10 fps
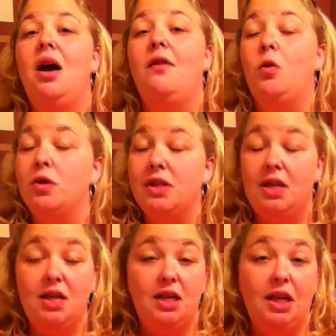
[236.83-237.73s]
Of course, I
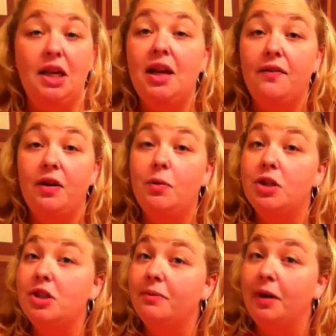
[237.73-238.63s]
didn't eat any of it,
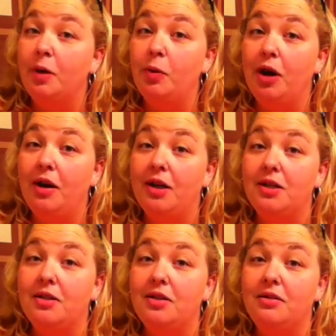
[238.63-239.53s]
which I'm very proud I
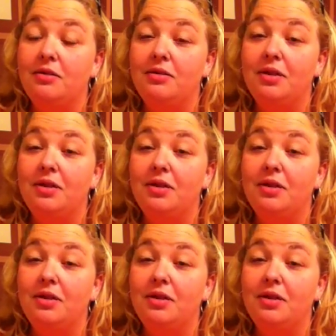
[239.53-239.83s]
didn't,